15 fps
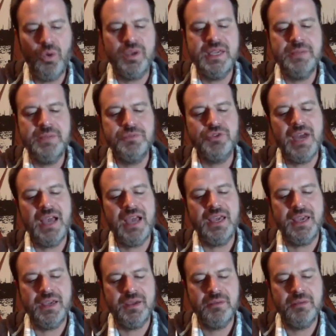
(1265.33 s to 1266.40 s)
keep
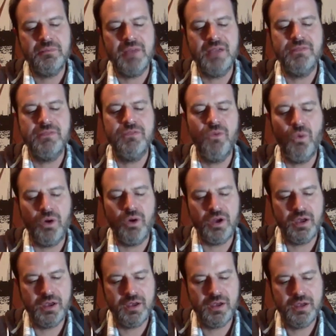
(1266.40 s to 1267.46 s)
dragging my
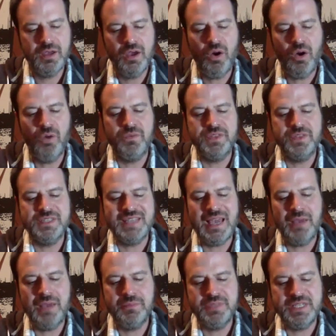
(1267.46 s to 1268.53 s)
fork over this
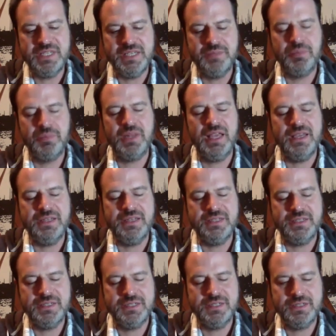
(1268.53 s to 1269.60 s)
empty plate,
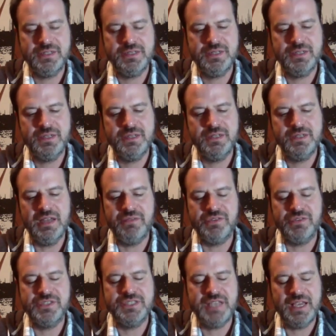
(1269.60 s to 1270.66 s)
never
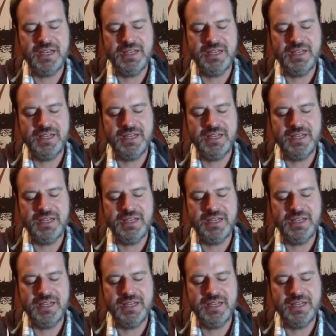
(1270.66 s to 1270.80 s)
sated.